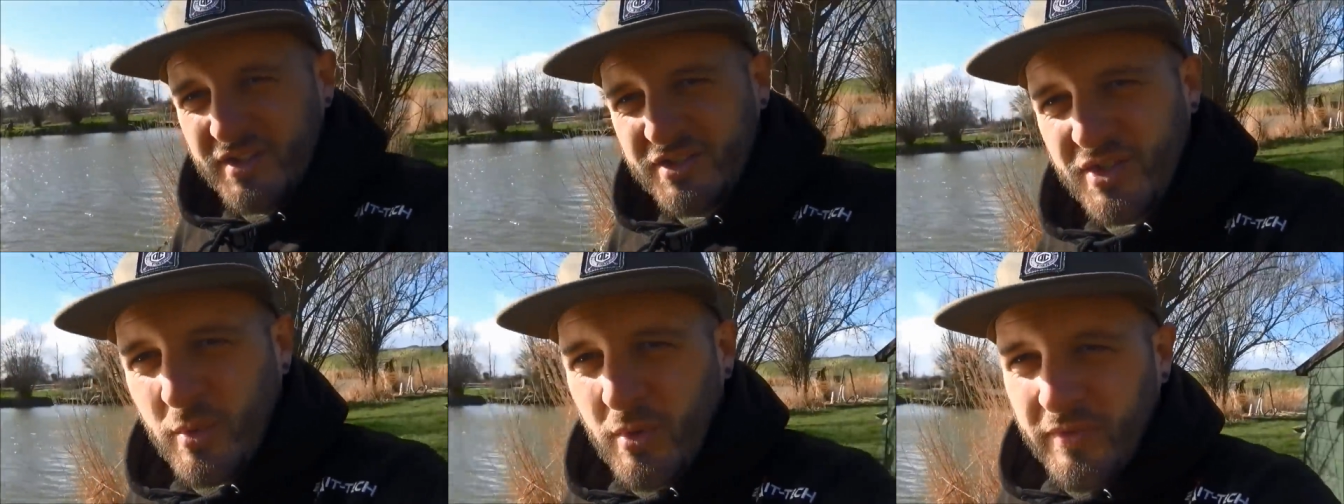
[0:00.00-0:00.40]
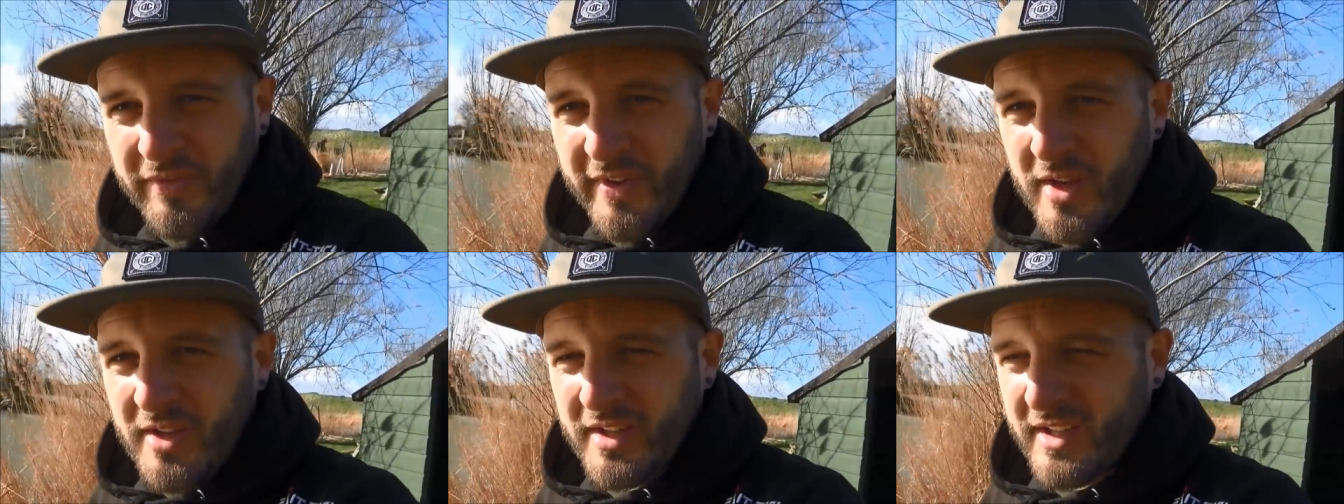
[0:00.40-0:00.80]
So I'll
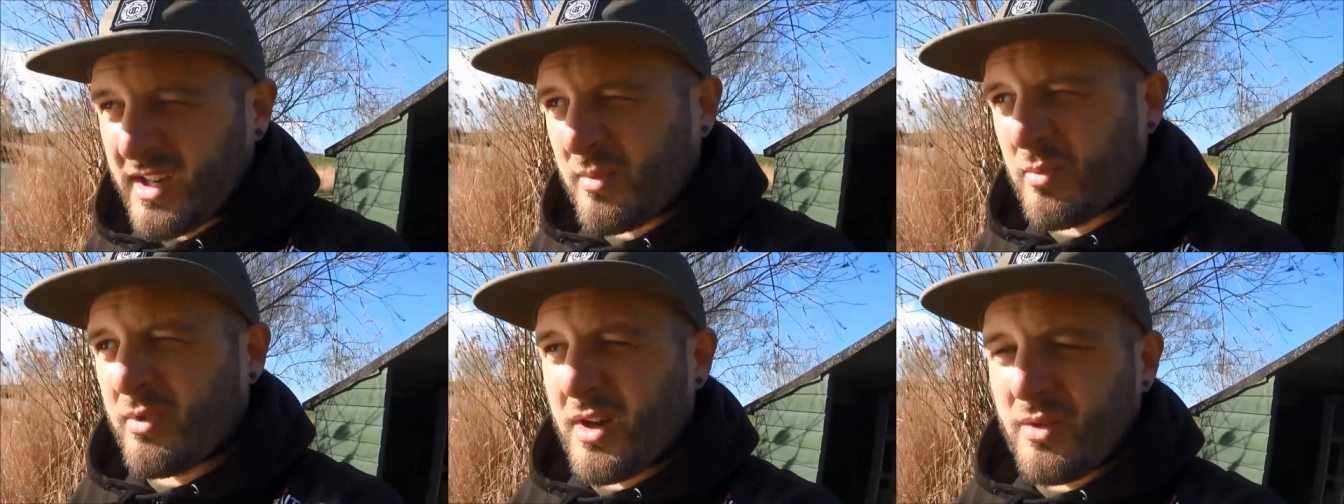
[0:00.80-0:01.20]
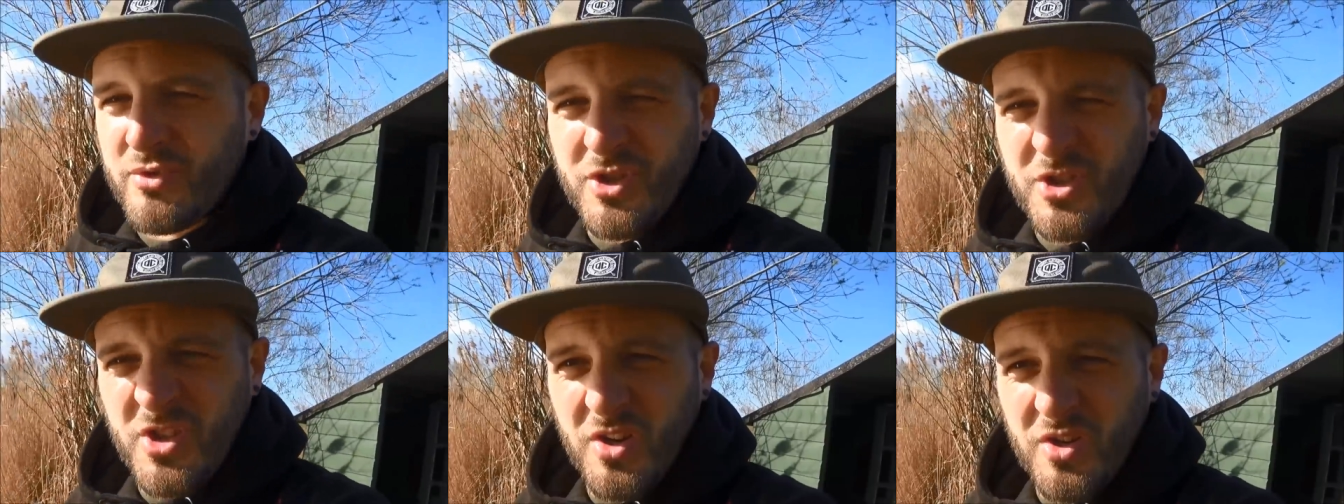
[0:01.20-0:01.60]
flick the camera around
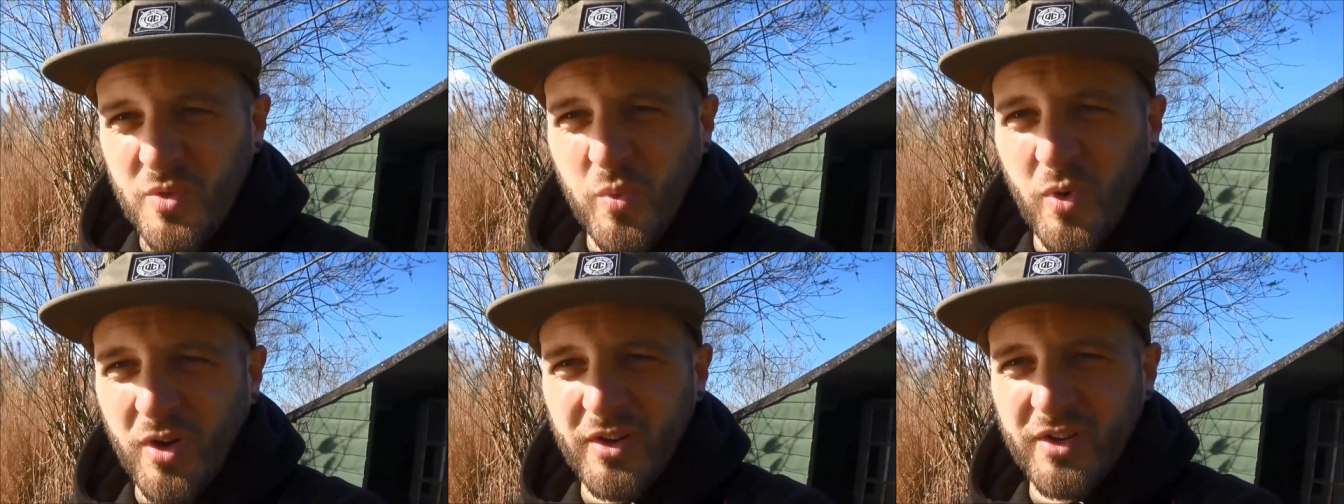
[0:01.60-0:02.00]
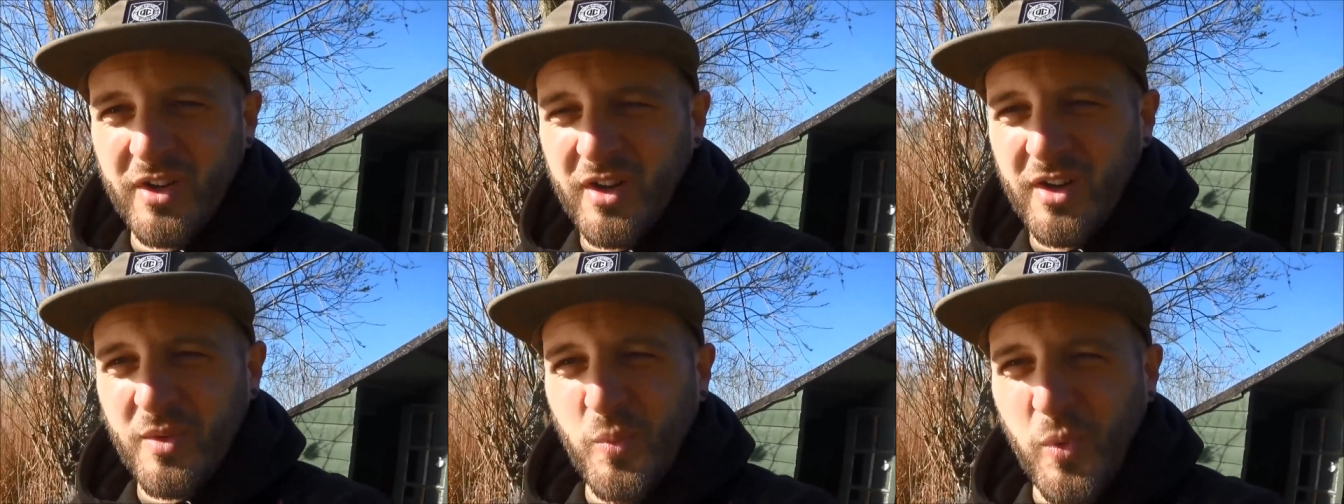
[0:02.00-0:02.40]
to show you what
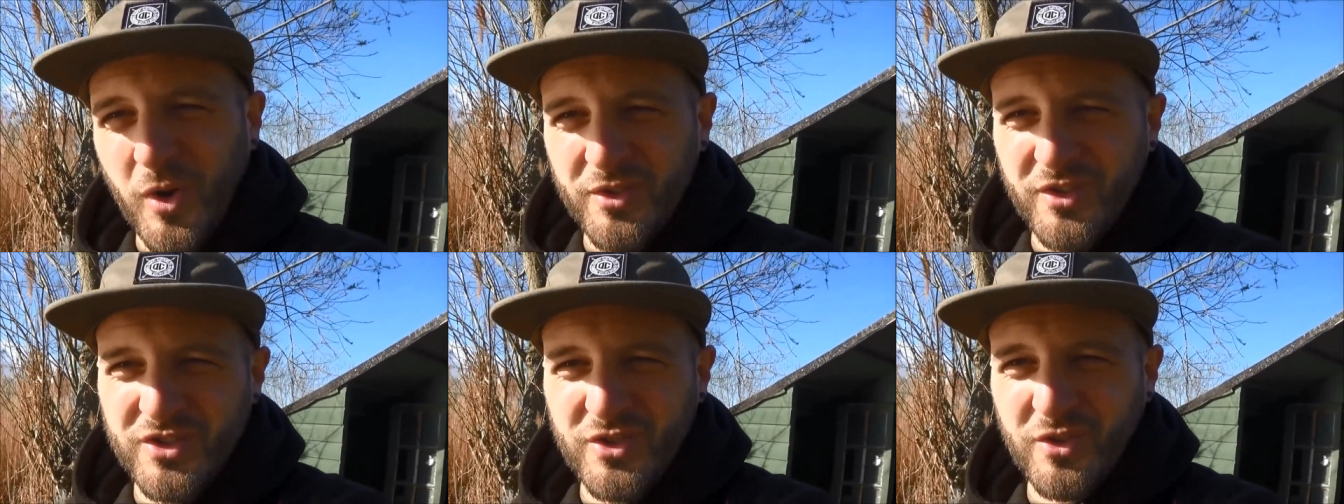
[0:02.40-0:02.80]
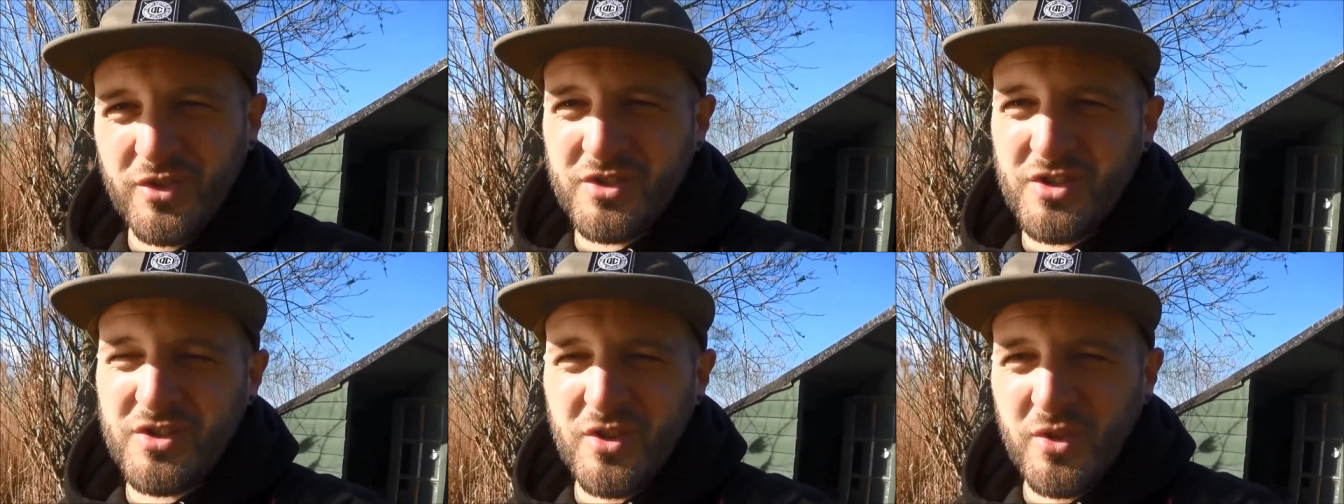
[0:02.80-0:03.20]
I
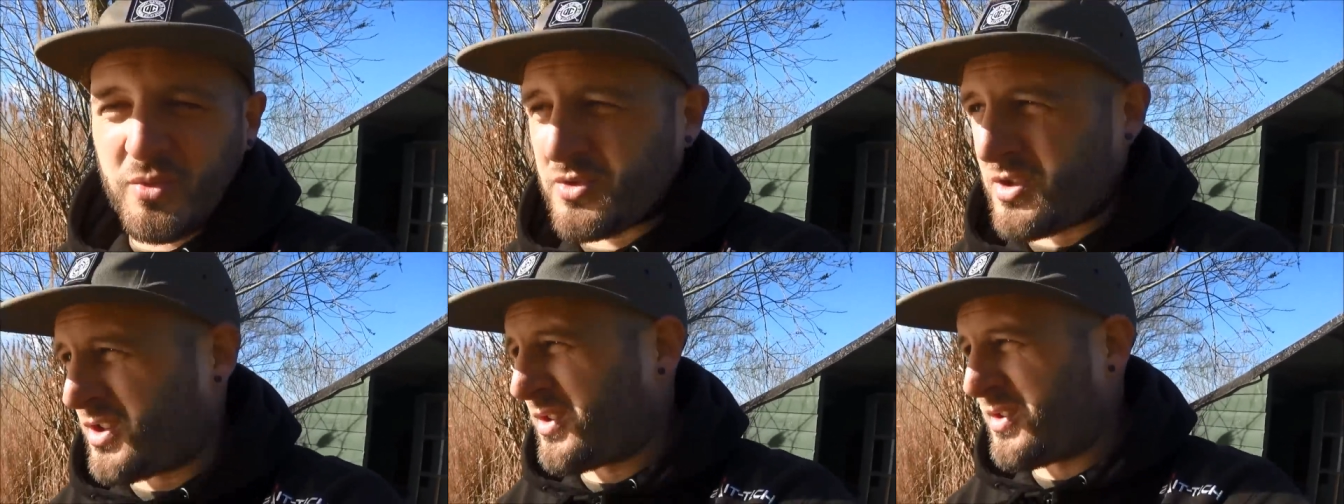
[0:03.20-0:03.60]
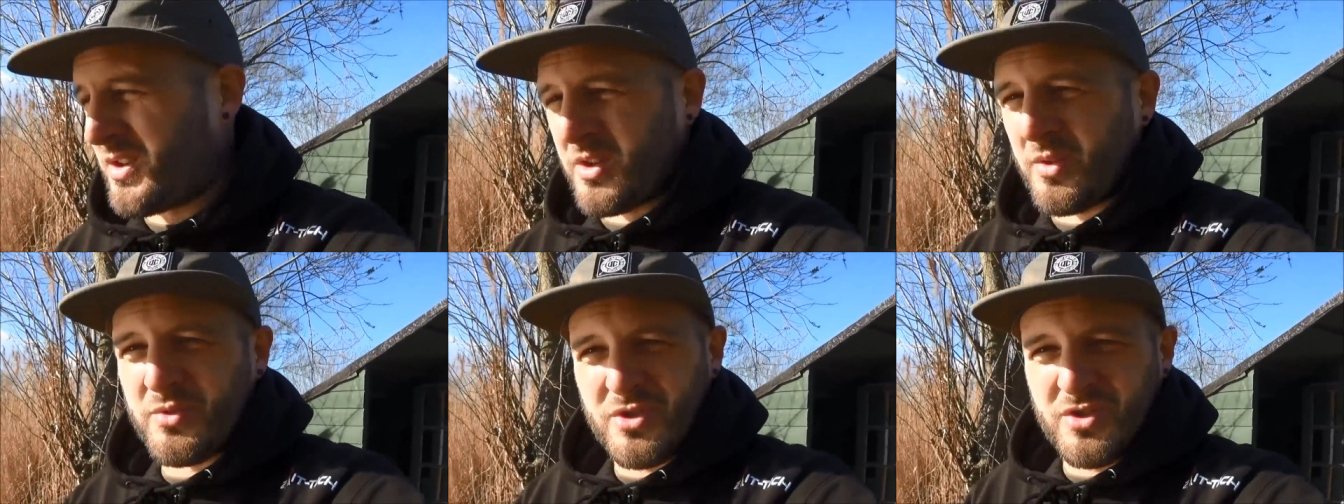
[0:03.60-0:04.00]
decided to do to, you
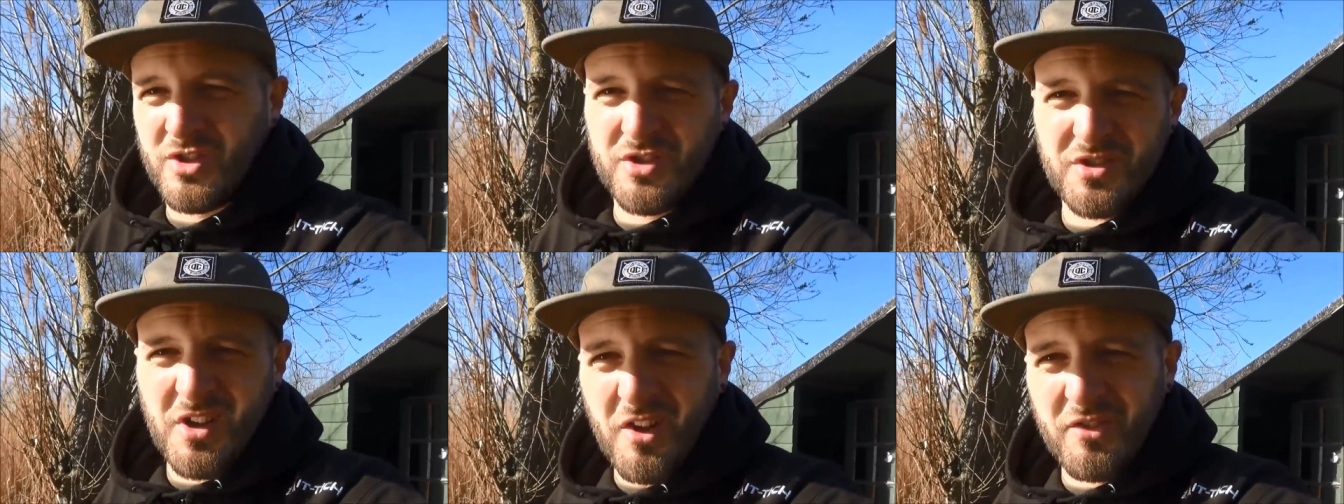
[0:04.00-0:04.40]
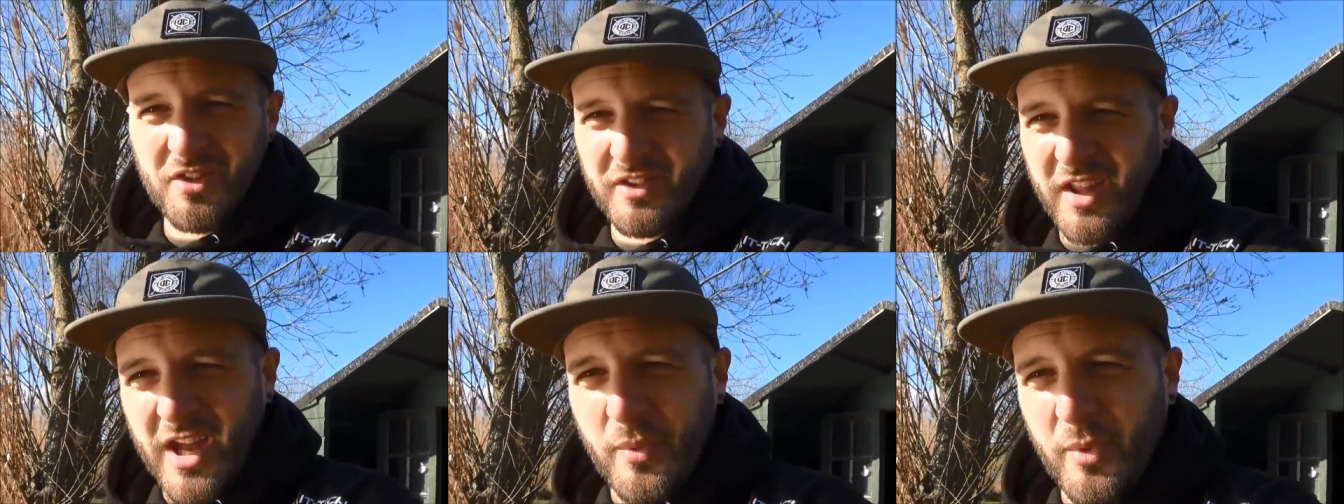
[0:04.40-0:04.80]
know, just to start the day